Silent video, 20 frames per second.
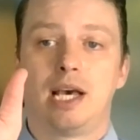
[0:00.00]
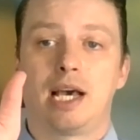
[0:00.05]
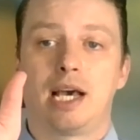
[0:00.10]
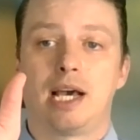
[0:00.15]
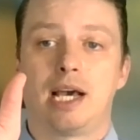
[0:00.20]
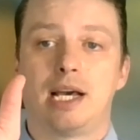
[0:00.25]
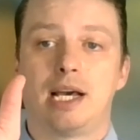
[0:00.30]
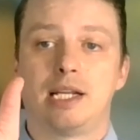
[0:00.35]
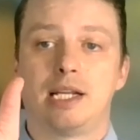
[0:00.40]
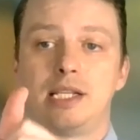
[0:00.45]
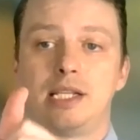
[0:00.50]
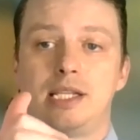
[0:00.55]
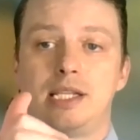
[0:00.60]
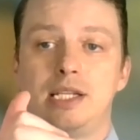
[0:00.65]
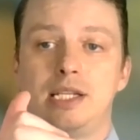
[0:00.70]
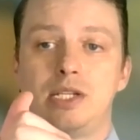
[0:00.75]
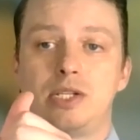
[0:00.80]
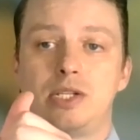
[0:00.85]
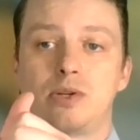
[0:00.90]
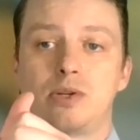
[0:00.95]
at
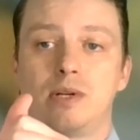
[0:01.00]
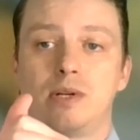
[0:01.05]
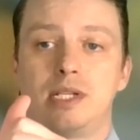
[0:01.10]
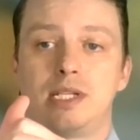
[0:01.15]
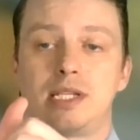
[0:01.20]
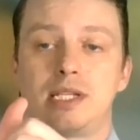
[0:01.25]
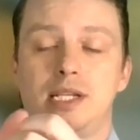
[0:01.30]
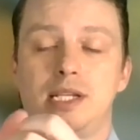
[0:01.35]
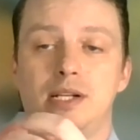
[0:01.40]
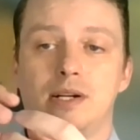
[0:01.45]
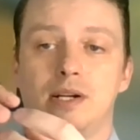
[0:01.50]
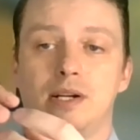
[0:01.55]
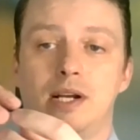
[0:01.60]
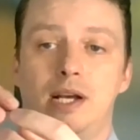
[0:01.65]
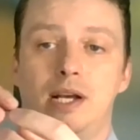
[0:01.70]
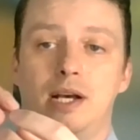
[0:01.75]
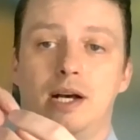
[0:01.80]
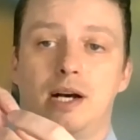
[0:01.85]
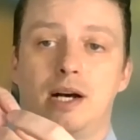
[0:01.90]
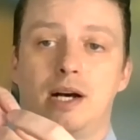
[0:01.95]
these joints here,
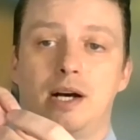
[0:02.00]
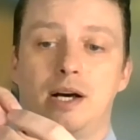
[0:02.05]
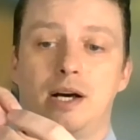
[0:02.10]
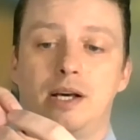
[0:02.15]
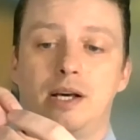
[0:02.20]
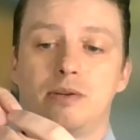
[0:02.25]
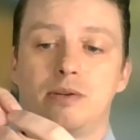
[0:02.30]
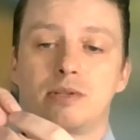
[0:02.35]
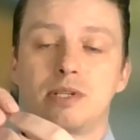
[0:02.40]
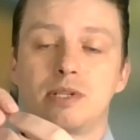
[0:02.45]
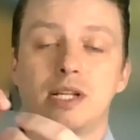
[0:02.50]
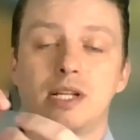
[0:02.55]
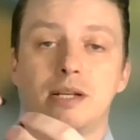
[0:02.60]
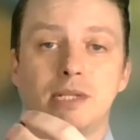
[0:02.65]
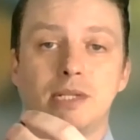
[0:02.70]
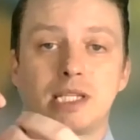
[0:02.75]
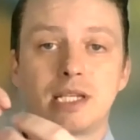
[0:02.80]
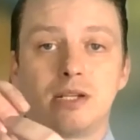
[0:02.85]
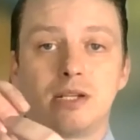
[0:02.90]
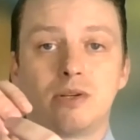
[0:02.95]
those
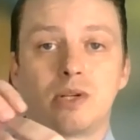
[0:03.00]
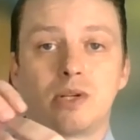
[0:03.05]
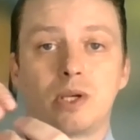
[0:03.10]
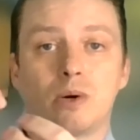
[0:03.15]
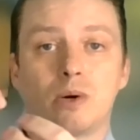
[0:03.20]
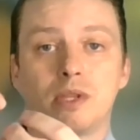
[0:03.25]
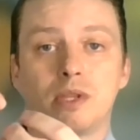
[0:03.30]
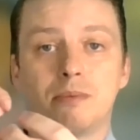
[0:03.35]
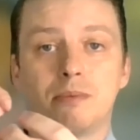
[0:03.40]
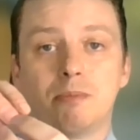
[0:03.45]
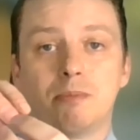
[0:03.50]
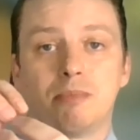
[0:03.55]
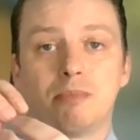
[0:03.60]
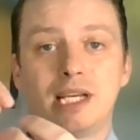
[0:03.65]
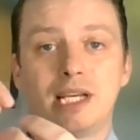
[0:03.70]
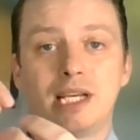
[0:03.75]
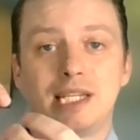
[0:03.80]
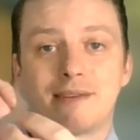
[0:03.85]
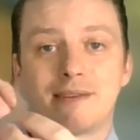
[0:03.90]
ligaments that usually hold them in place